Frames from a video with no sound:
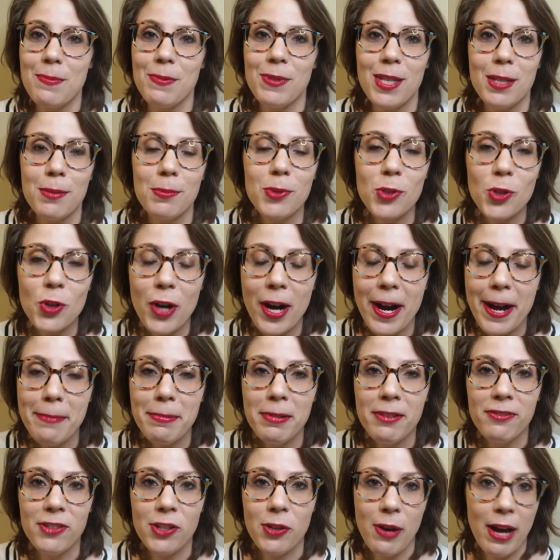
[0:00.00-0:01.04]
Subscribe
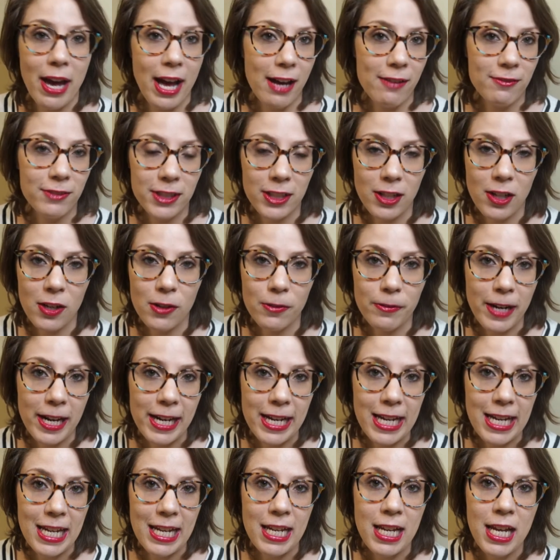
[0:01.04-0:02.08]
if you haven't
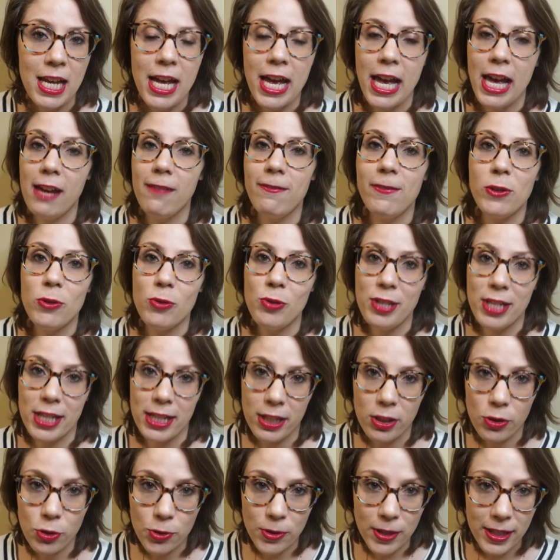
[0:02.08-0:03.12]
already. If you did
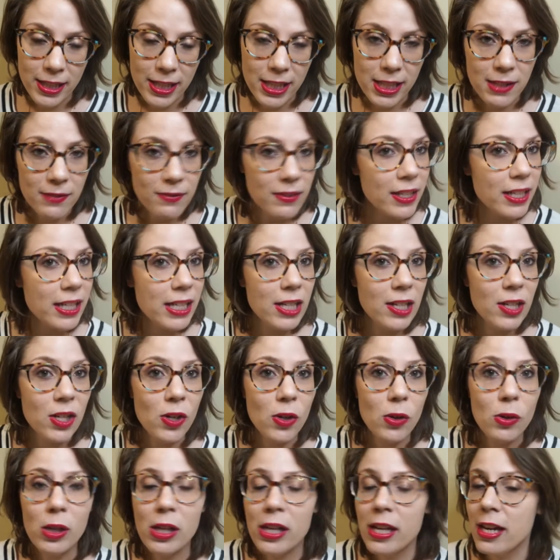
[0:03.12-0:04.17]
enjoy this
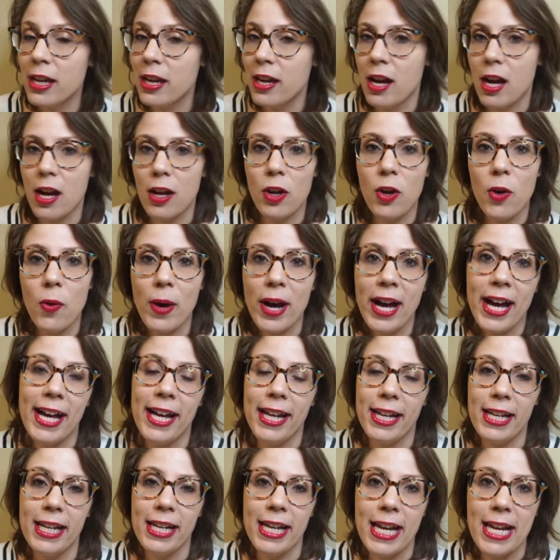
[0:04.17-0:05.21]
video, go
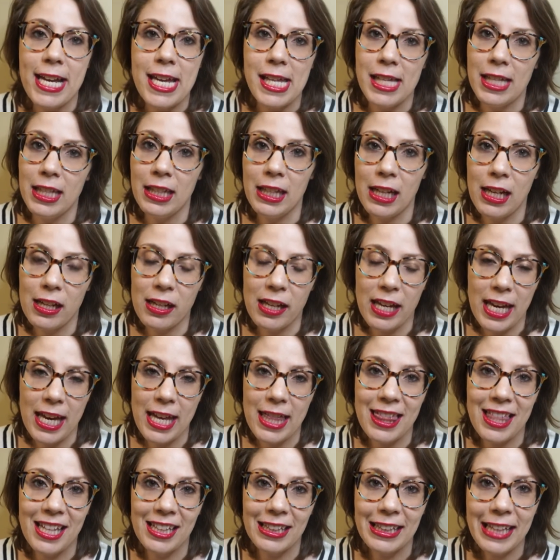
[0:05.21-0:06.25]
ahead and hit
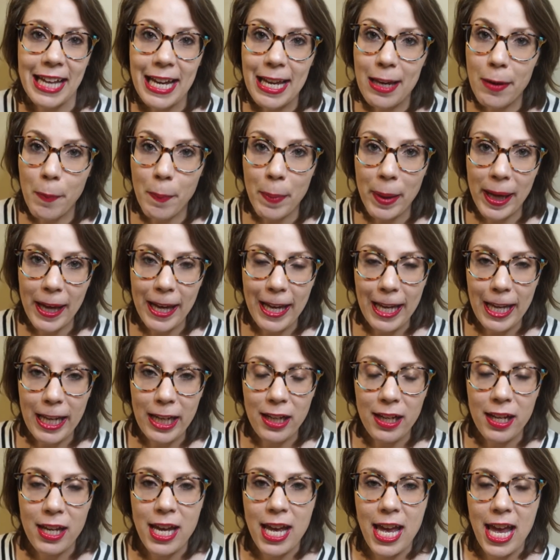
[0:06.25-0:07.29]
the like
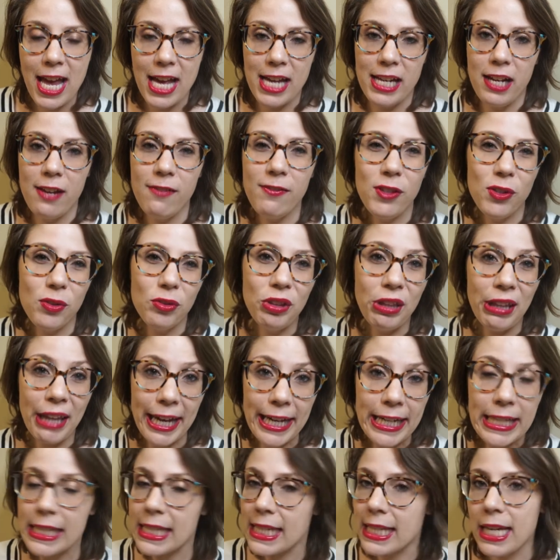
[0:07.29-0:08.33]
button. And if you'd
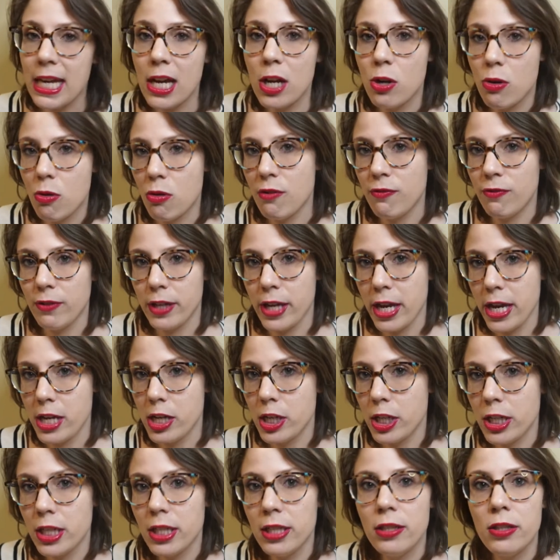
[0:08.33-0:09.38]
like to get
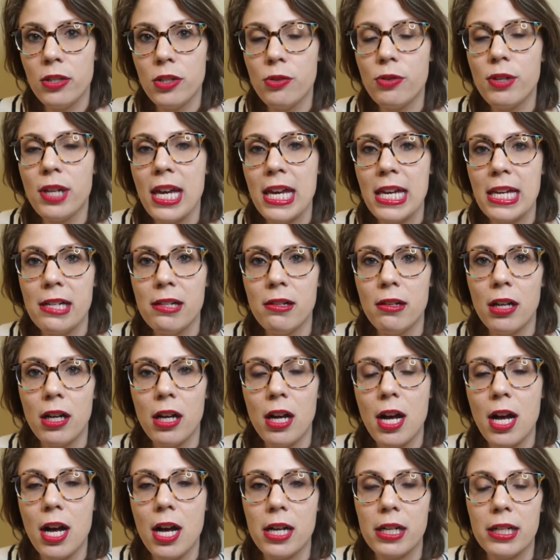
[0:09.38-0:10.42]
notifications, you can
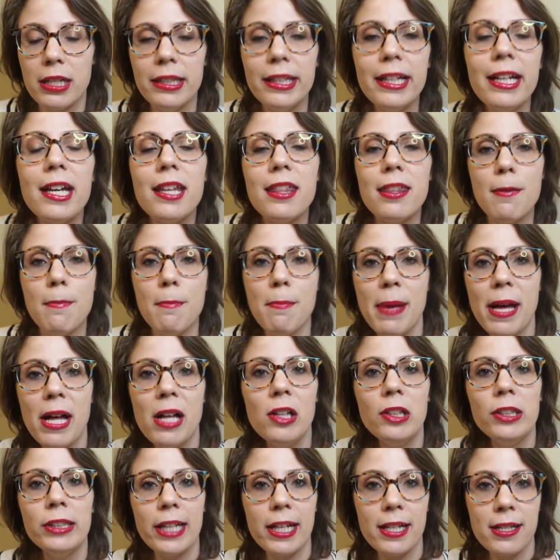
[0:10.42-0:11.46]
click the
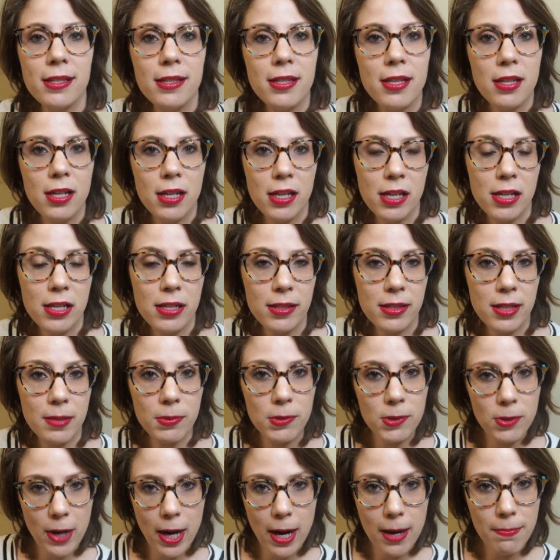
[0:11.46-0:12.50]
bell next to the
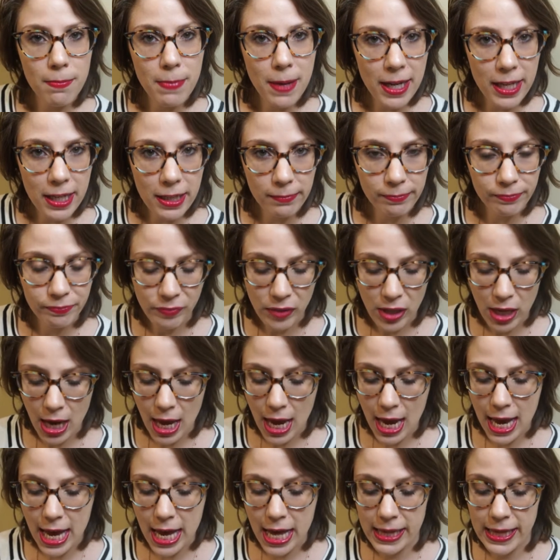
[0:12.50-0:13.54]
subscribe button,
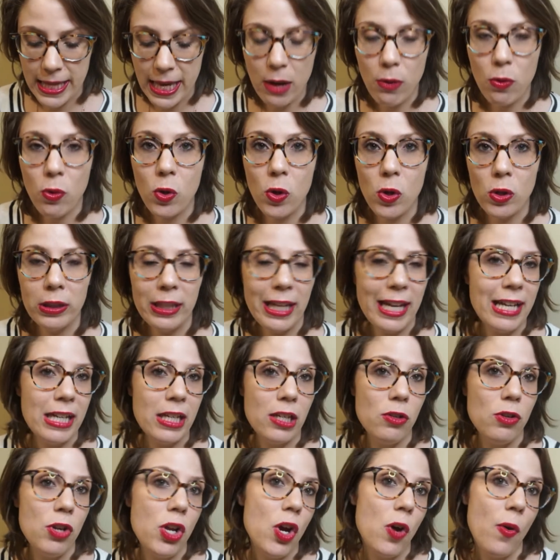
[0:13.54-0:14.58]
and that will let
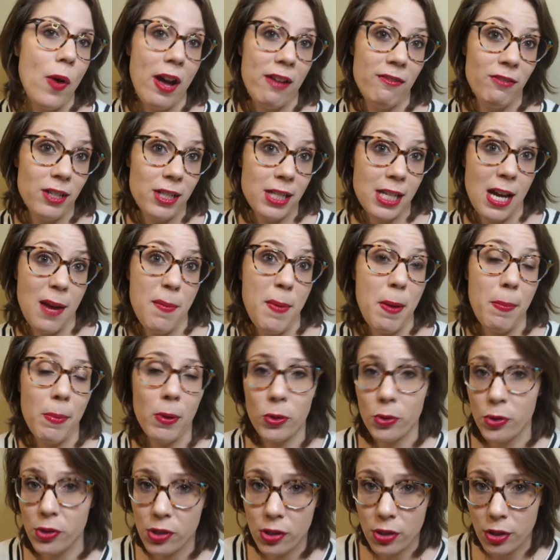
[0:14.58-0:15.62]
you know every time I
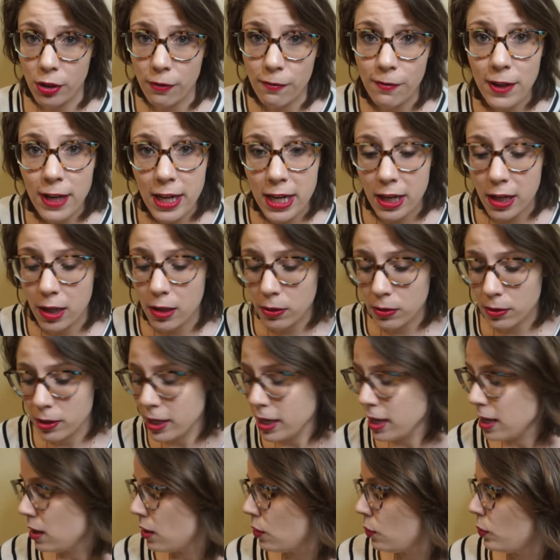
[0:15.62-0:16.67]
post a new video,
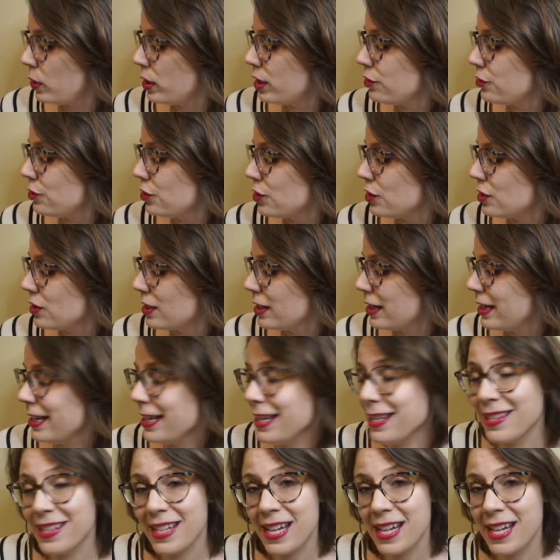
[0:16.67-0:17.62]
which is